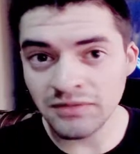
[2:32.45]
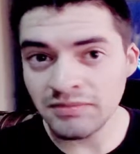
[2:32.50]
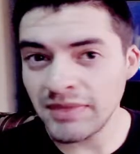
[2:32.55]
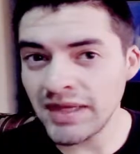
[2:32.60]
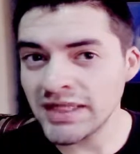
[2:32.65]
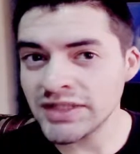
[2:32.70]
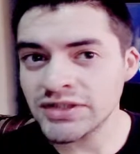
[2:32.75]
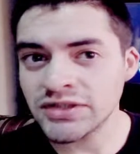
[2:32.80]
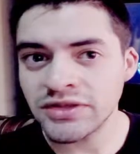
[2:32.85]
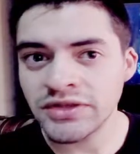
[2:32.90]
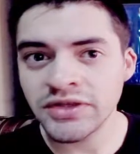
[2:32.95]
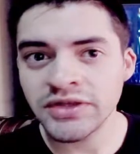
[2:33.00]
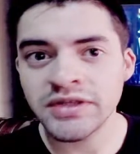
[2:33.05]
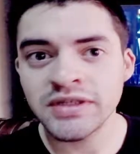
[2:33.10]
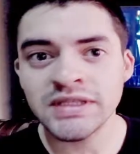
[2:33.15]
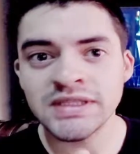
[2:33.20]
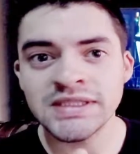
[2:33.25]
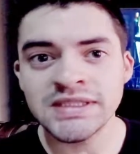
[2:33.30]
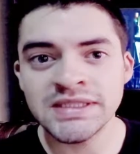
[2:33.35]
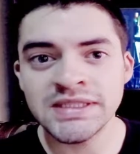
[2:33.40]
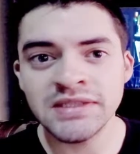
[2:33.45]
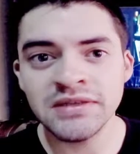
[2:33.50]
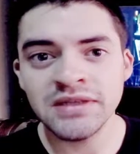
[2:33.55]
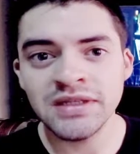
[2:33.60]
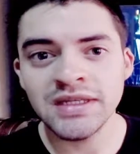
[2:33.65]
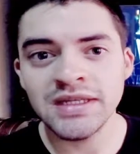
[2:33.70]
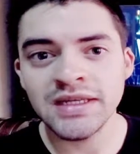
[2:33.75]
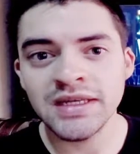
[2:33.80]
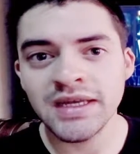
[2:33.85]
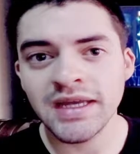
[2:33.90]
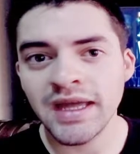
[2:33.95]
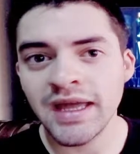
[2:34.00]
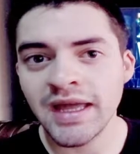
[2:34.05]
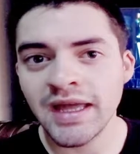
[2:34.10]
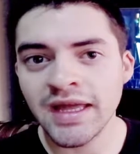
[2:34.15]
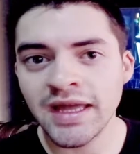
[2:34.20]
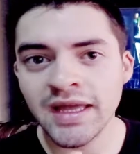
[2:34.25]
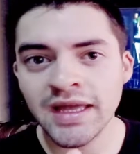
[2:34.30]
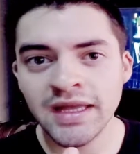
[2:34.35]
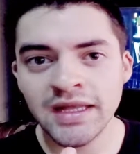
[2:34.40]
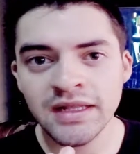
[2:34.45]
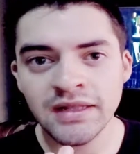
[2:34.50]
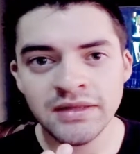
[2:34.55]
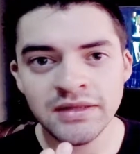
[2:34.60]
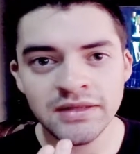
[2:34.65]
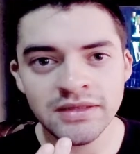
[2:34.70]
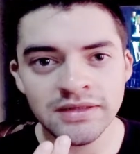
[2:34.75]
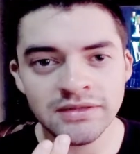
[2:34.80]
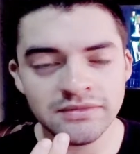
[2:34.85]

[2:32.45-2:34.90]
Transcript: make sure you conceal it and